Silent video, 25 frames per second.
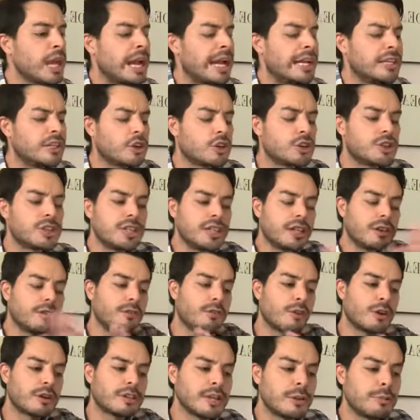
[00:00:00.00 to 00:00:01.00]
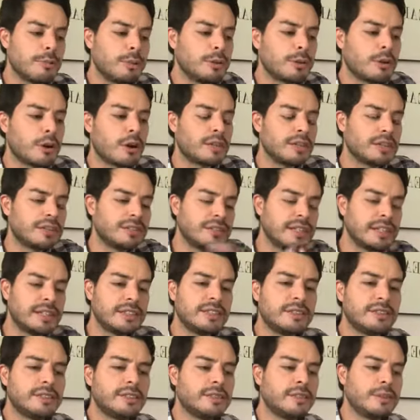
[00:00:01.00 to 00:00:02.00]
In Darjeeling, for example, there are 6
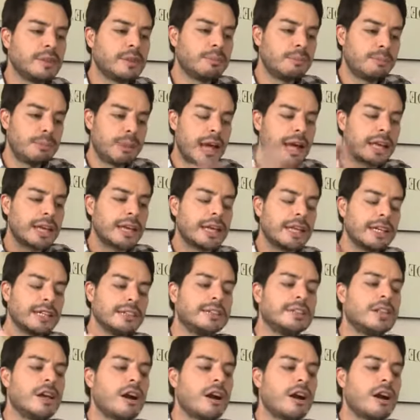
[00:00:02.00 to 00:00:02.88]
pluckings that